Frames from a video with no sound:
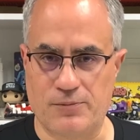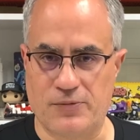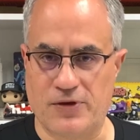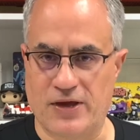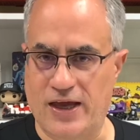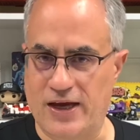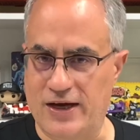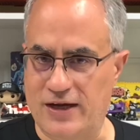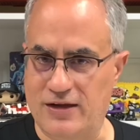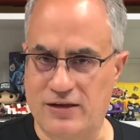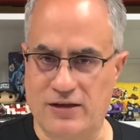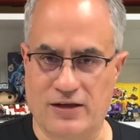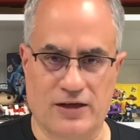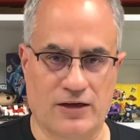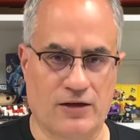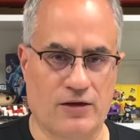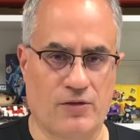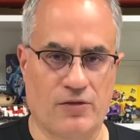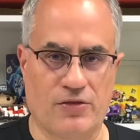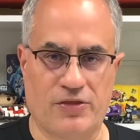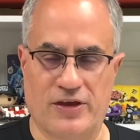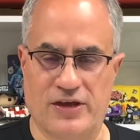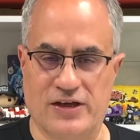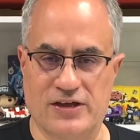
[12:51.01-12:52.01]
you got to click
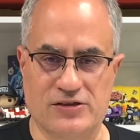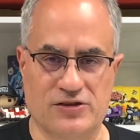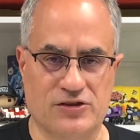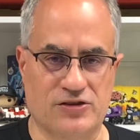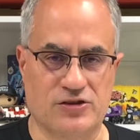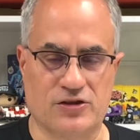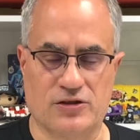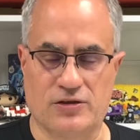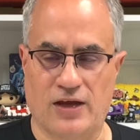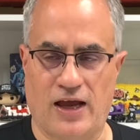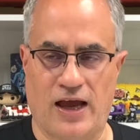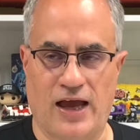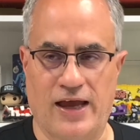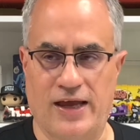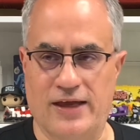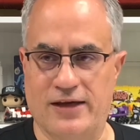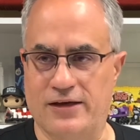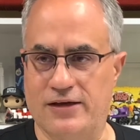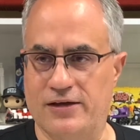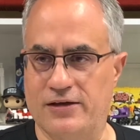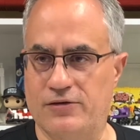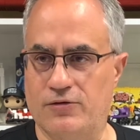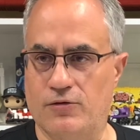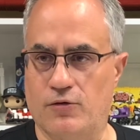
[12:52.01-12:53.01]
on things that you hide
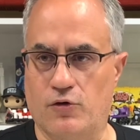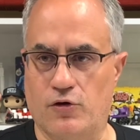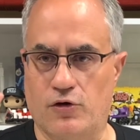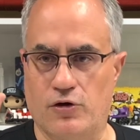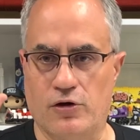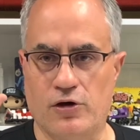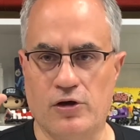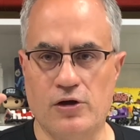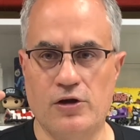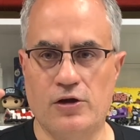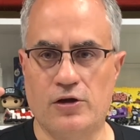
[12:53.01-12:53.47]
it or